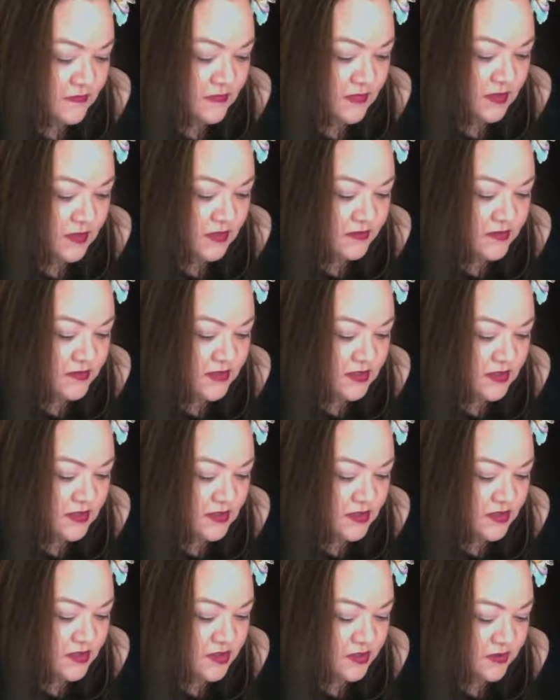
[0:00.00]
I don't see
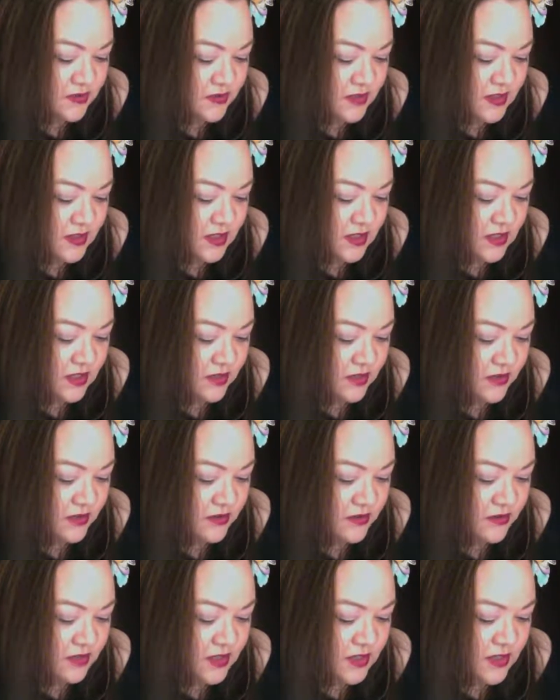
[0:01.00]
dessert here.
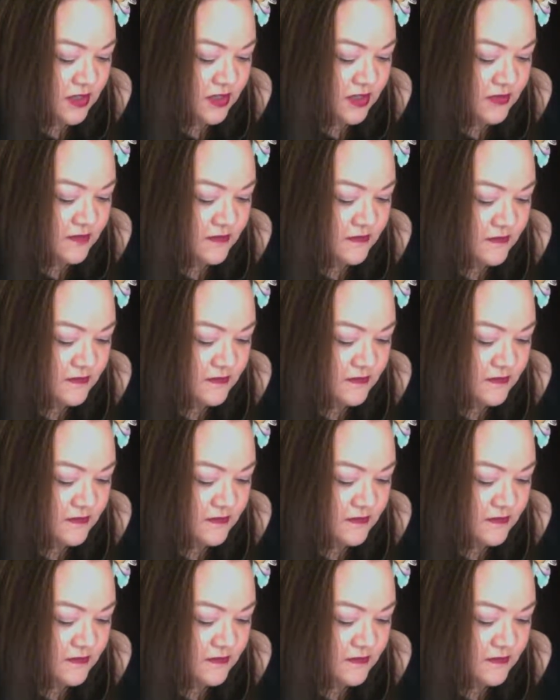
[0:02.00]
Hold on.